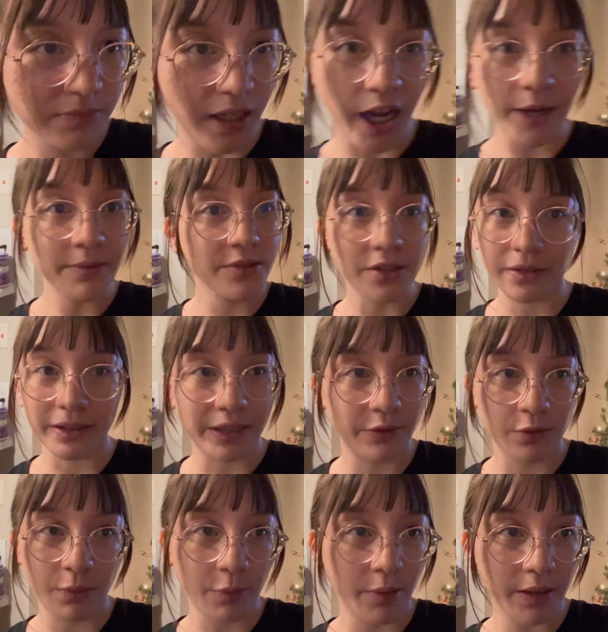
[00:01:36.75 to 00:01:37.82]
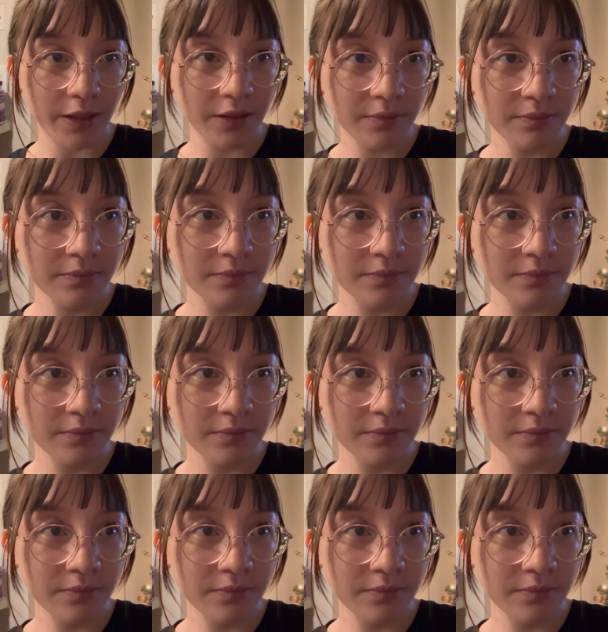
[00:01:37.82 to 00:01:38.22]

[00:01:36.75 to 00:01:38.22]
I'm so ready for my party.